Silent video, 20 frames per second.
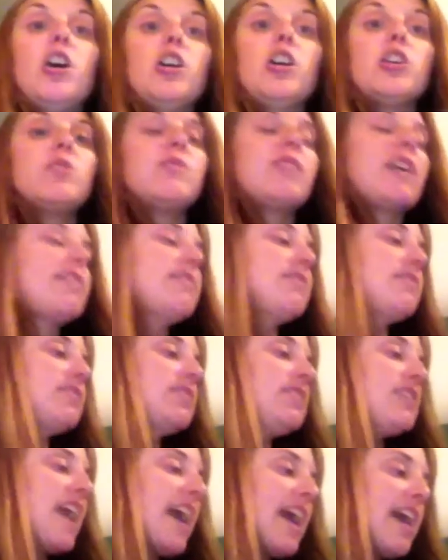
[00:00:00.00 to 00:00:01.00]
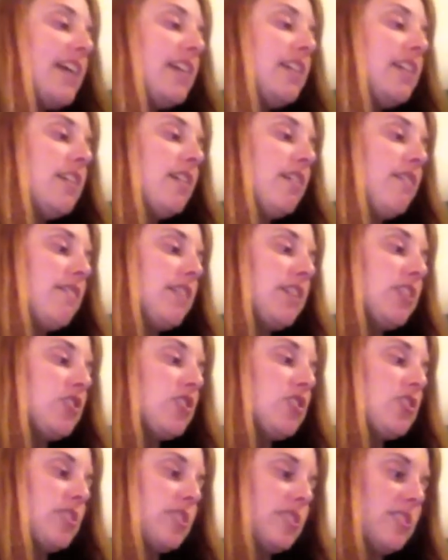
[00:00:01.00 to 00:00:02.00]
You get 10 of
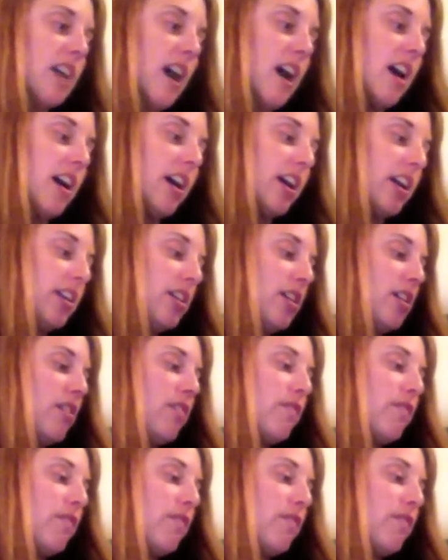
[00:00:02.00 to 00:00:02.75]
each design